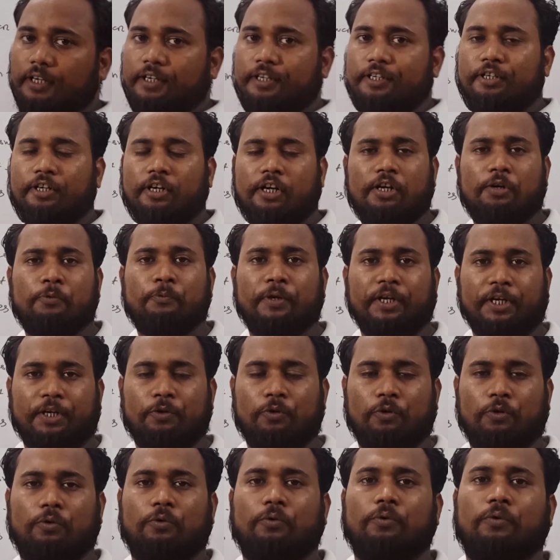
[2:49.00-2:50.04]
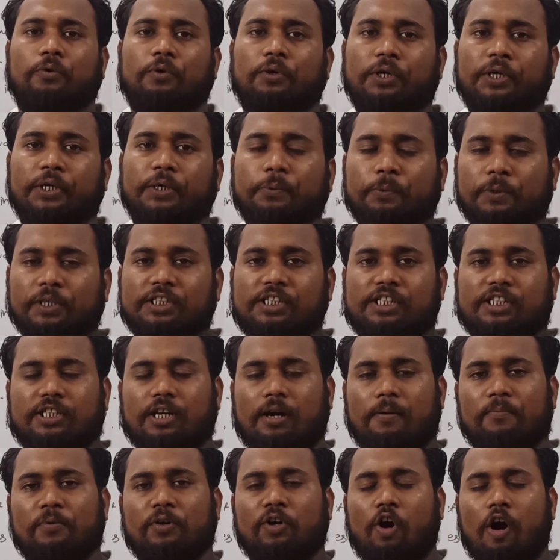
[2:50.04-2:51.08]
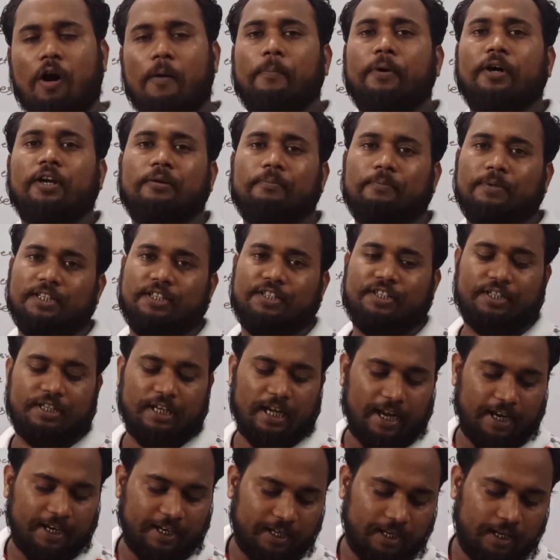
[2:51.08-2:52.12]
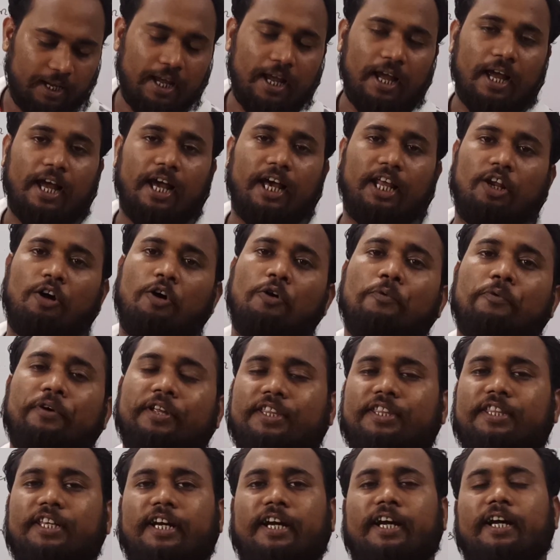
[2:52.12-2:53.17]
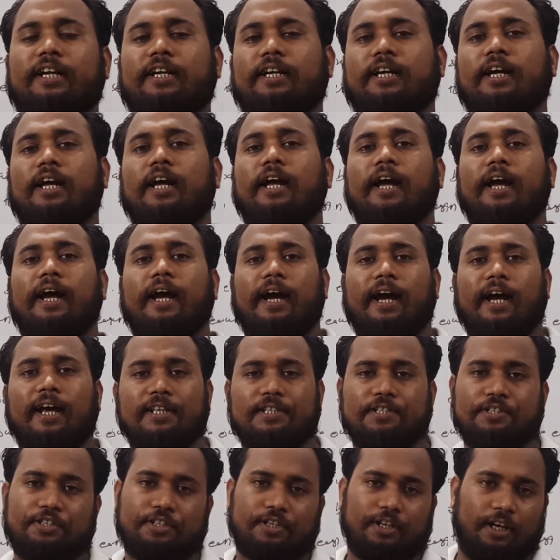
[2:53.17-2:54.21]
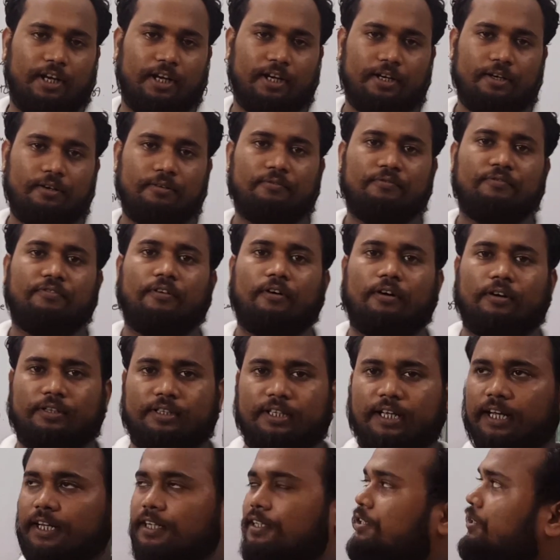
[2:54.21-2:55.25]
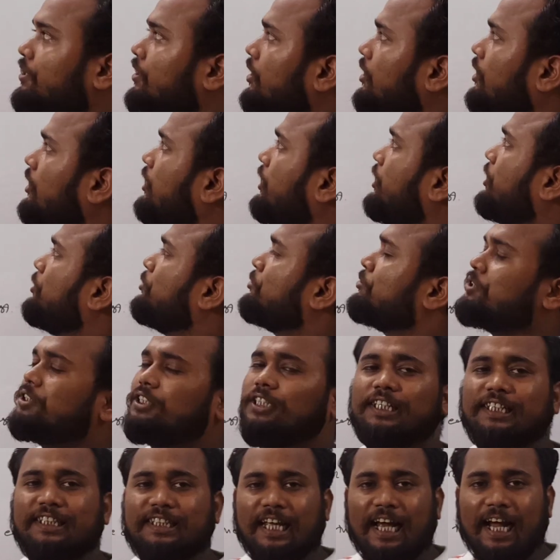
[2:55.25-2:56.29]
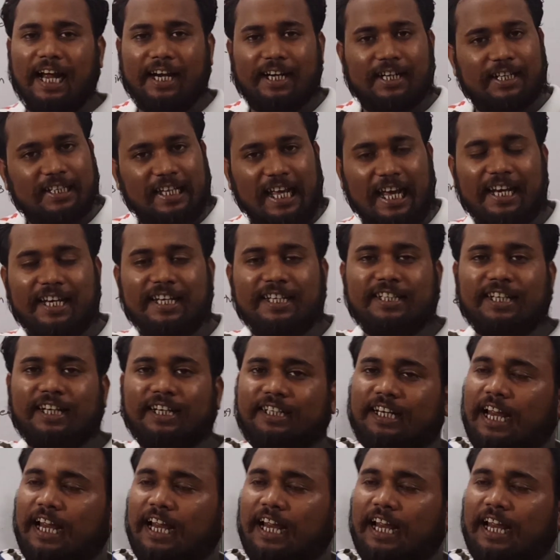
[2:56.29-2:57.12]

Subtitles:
here we go with some common mistake along with their answer for that. You see that there is a